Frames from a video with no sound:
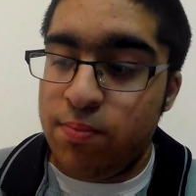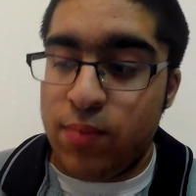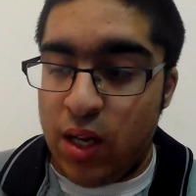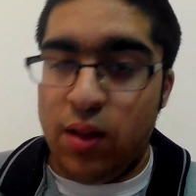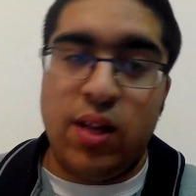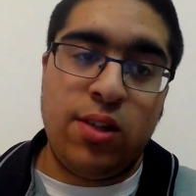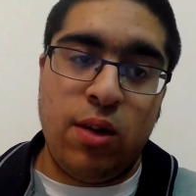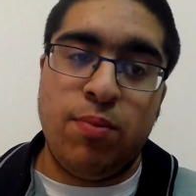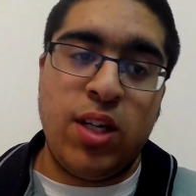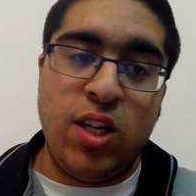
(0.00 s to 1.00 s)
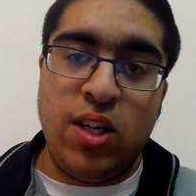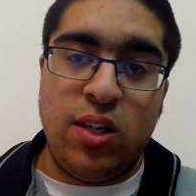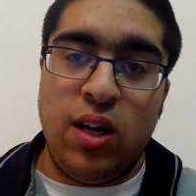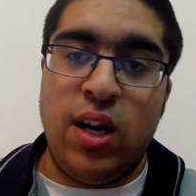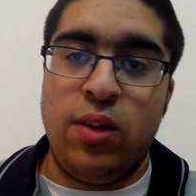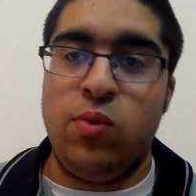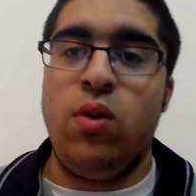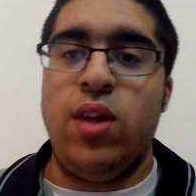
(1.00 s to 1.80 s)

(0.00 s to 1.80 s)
That's something you need to learn as well.